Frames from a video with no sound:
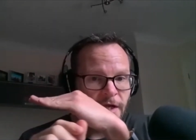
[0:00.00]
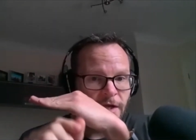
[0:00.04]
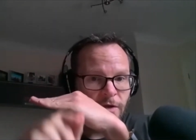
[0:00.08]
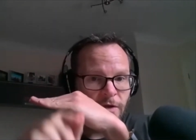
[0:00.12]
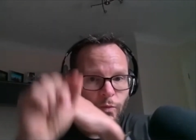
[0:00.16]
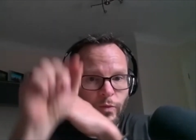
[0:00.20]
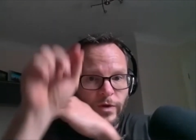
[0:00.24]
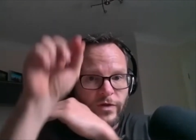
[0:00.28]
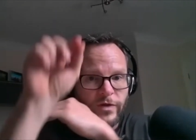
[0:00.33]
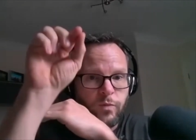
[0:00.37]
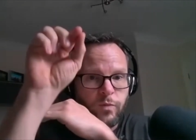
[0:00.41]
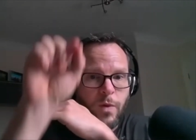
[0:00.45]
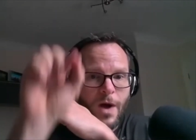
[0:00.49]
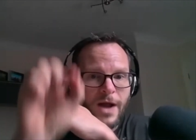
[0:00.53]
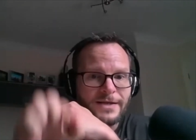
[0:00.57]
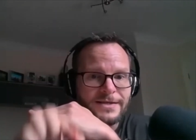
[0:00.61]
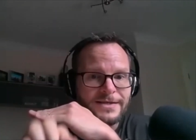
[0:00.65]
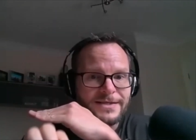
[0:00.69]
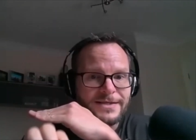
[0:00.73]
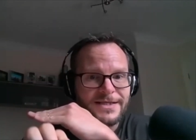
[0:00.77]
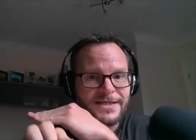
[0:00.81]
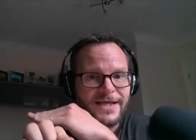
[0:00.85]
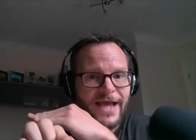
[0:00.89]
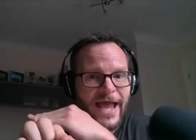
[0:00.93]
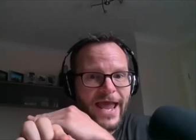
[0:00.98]
with one
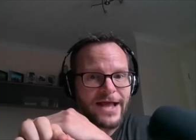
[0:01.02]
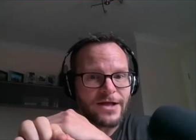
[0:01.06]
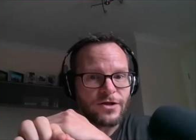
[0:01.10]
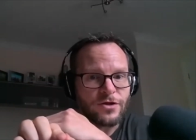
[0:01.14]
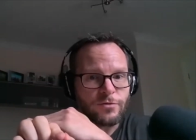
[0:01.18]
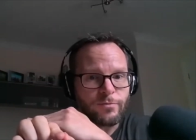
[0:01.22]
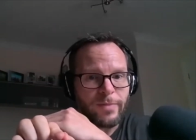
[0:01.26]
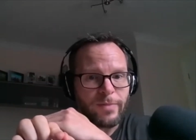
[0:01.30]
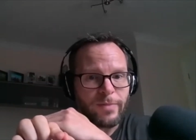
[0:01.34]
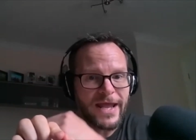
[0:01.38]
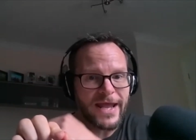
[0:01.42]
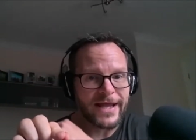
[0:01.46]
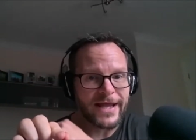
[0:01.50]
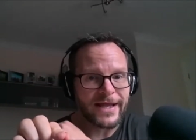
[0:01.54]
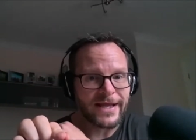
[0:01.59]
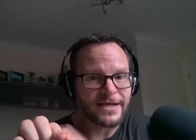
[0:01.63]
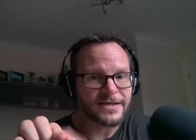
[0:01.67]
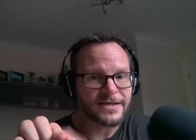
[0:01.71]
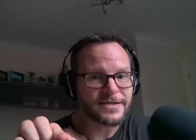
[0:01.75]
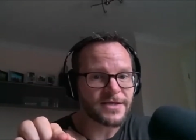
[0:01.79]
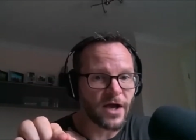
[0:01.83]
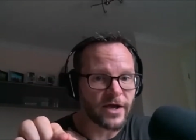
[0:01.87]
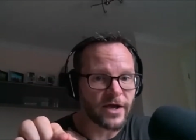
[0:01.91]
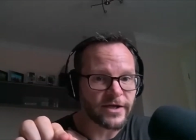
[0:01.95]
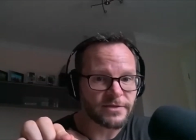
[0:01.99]
scale being
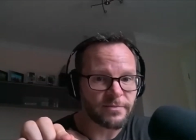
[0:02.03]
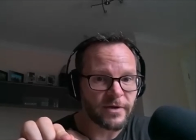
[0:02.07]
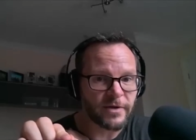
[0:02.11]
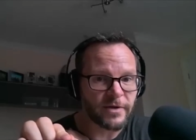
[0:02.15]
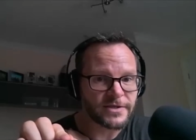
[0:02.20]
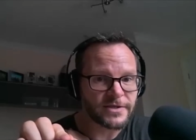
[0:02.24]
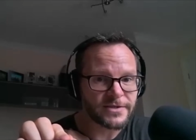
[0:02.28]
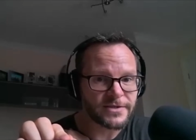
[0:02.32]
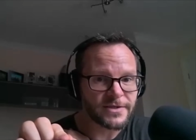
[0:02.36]
excitement